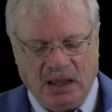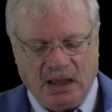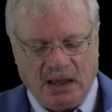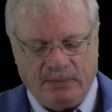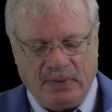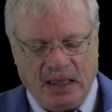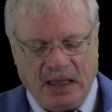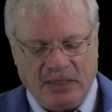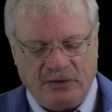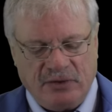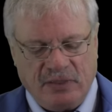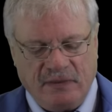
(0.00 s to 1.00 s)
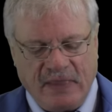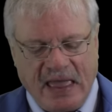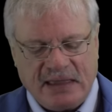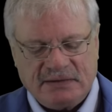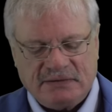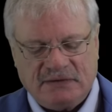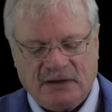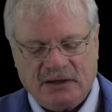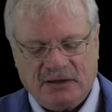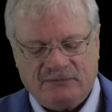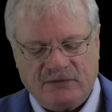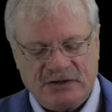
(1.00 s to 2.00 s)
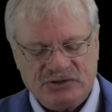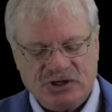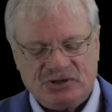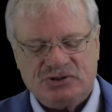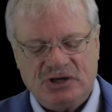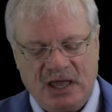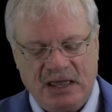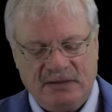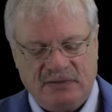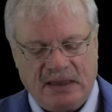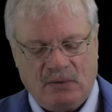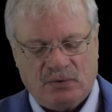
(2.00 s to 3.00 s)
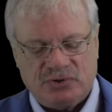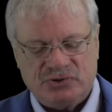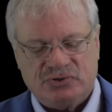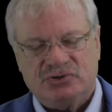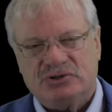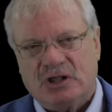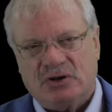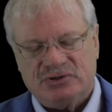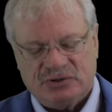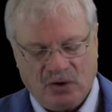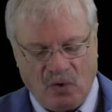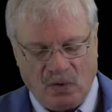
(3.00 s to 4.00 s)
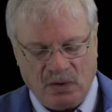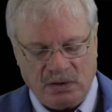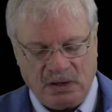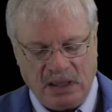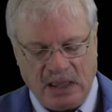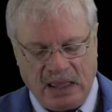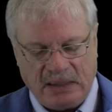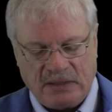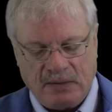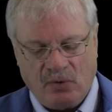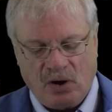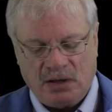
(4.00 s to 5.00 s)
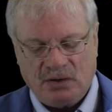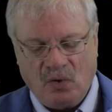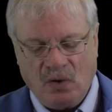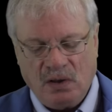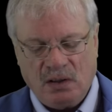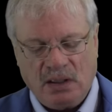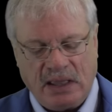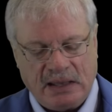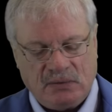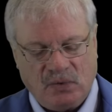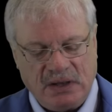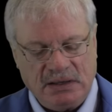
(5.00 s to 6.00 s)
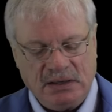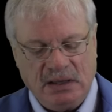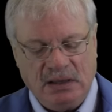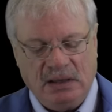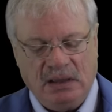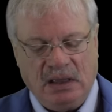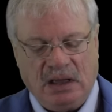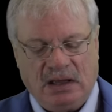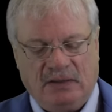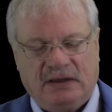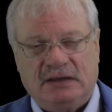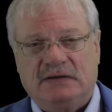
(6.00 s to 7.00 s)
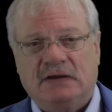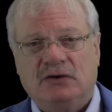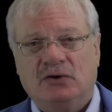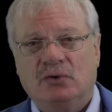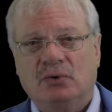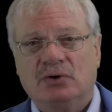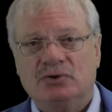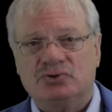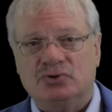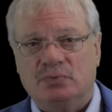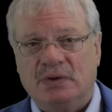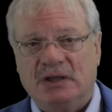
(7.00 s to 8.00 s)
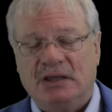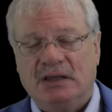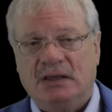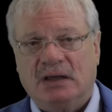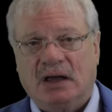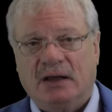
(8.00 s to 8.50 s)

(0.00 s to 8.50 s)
Other than that, funds yesterday, they were sellers of corn and they bought oil and wheat. Continue to be